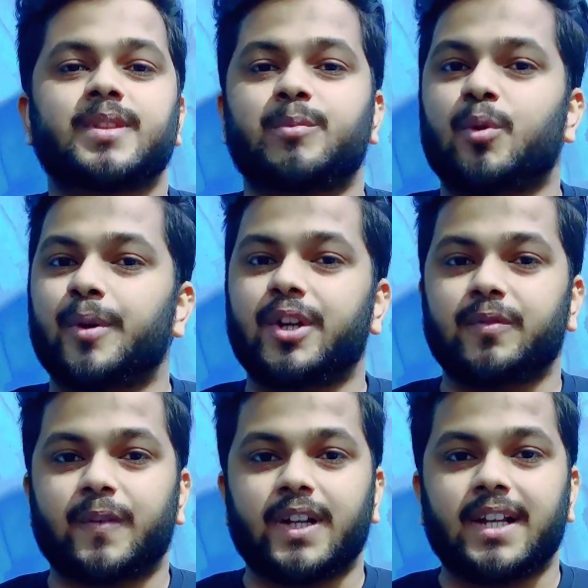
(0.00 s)
The moment
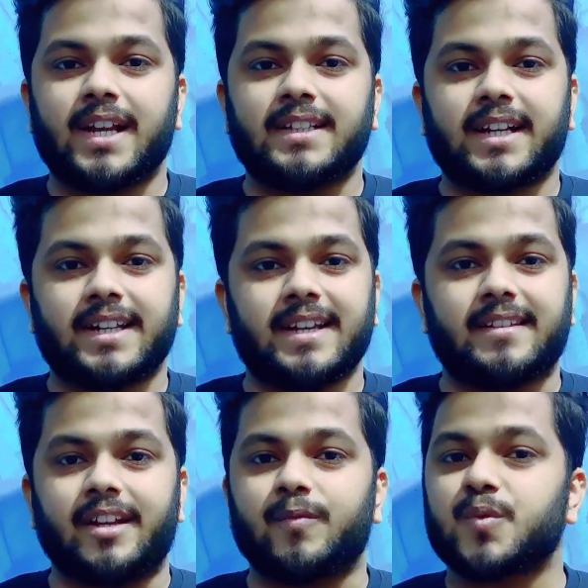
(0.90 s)
you feel like that
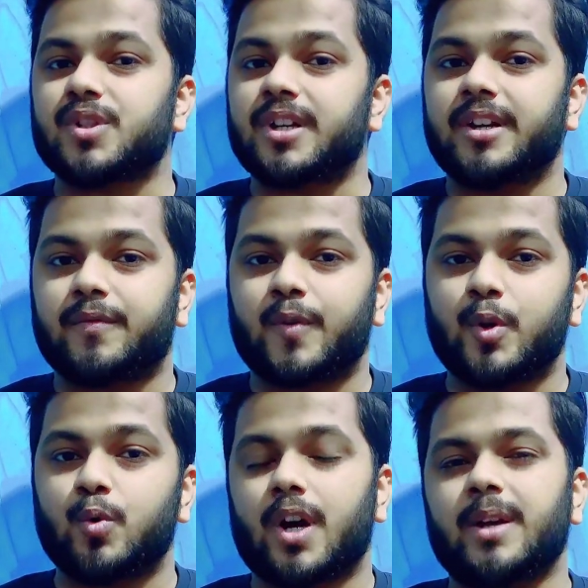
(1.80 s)
yes, it was needed for
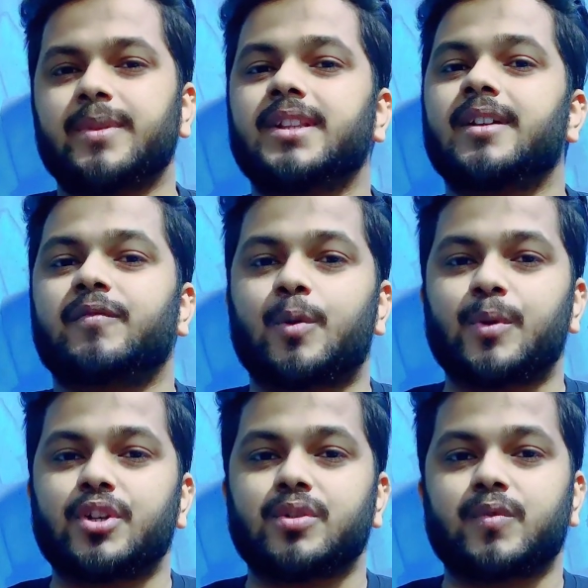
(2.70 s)
you, I mean the
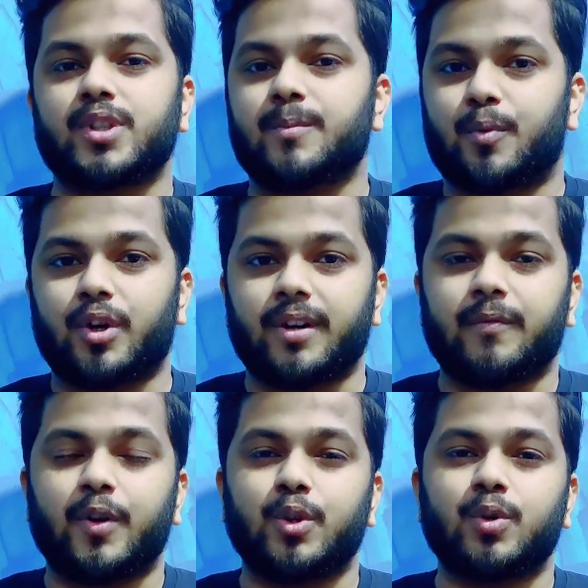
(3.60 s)
information was
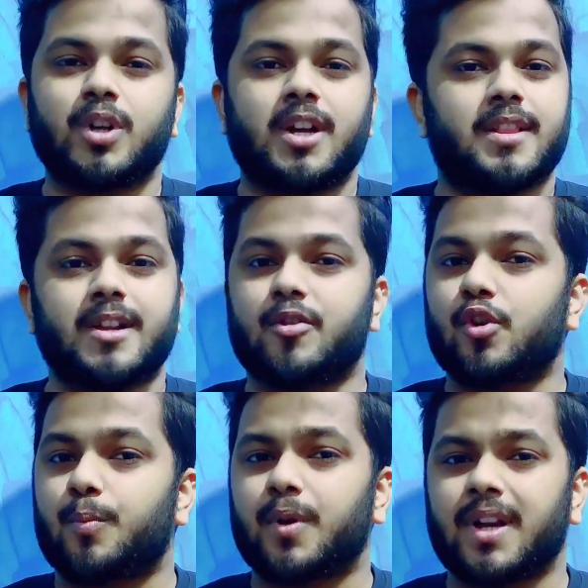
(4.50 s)
important for you, then
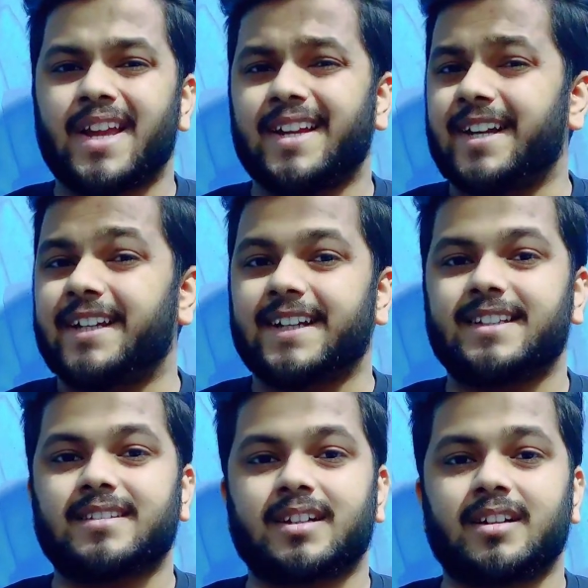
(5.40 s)
drop a like. It
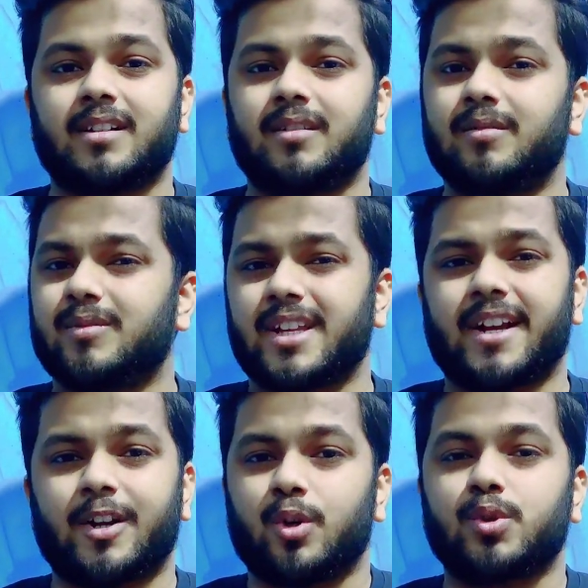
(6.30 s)
takes a
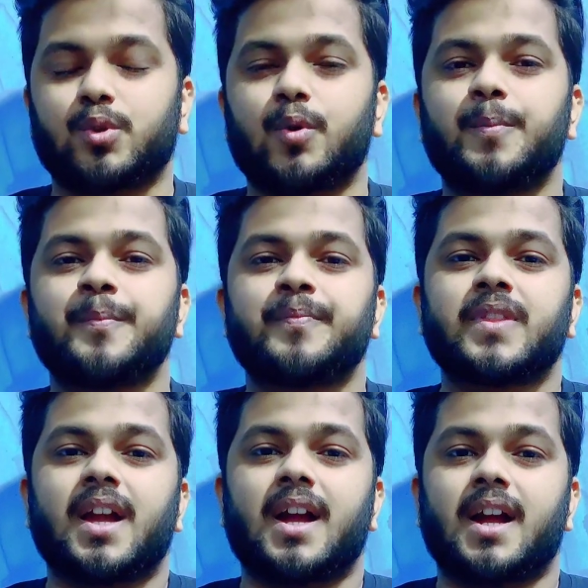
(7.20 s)
second or so,
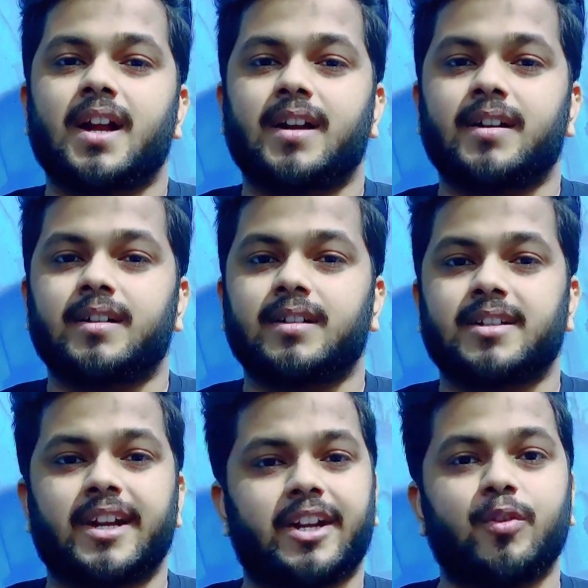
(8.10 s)
and
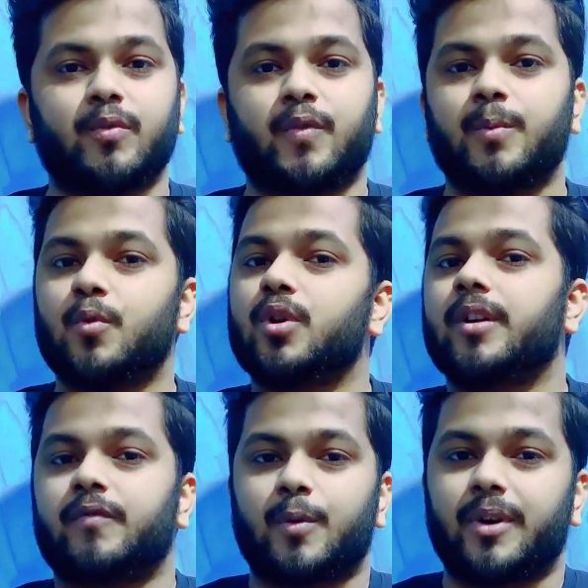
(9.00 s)
stay tuned for more
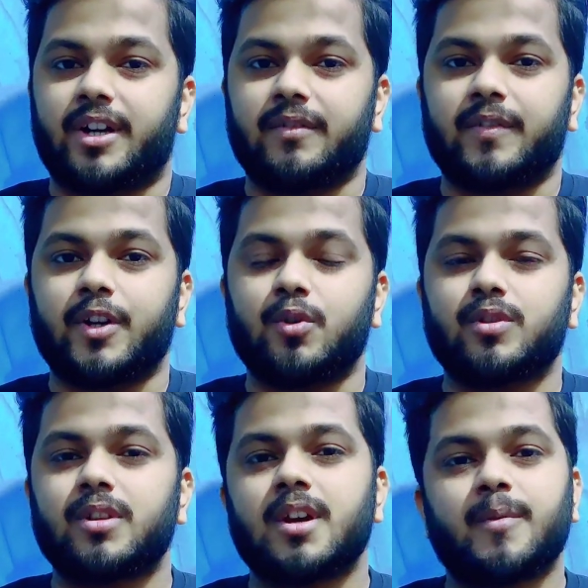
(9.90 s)
informative
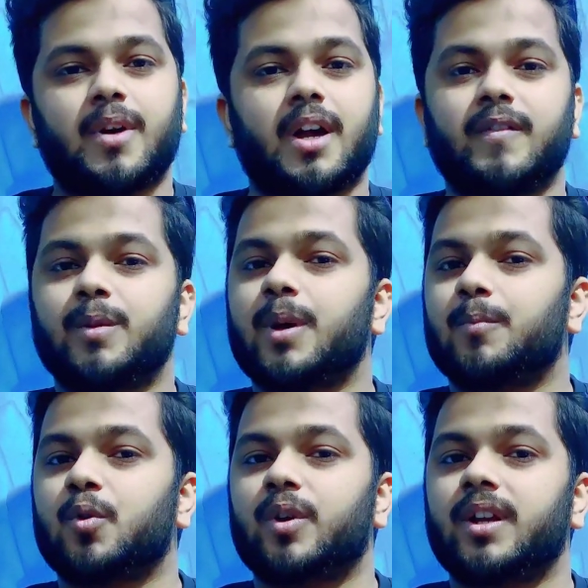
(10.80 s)
videos I will be
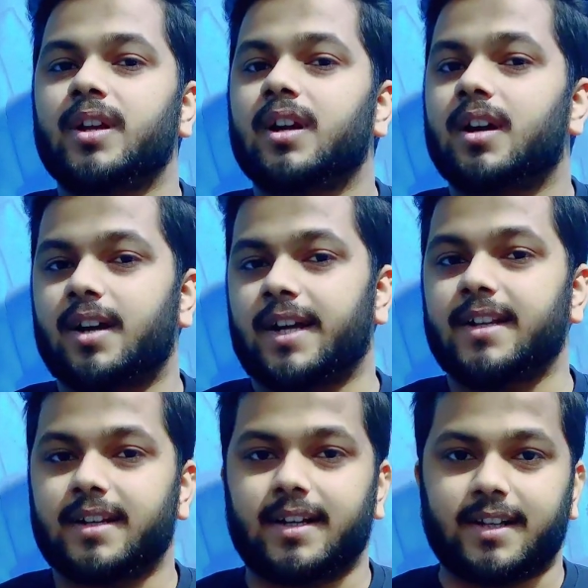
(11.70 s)
uploading
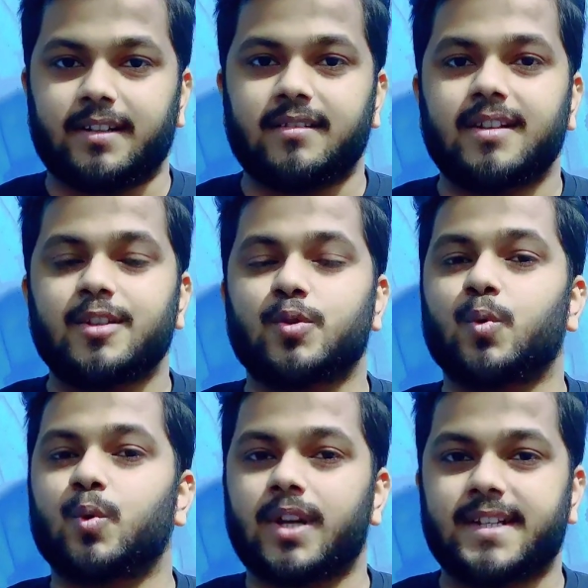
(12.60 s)
again and again. So
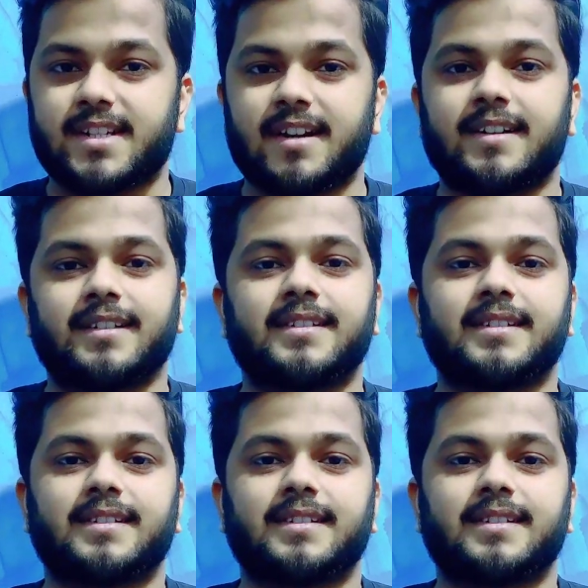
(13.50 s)
let's start.